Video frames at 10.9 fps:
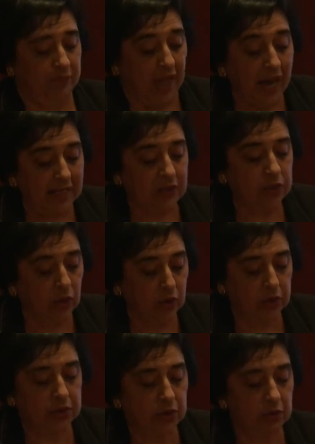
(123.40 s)

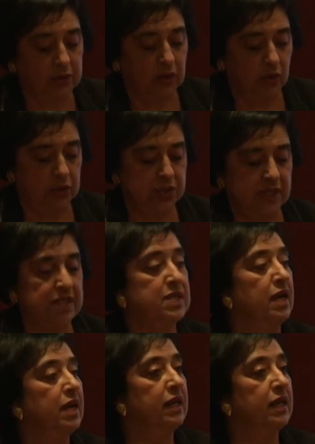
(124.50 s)
untold human losses,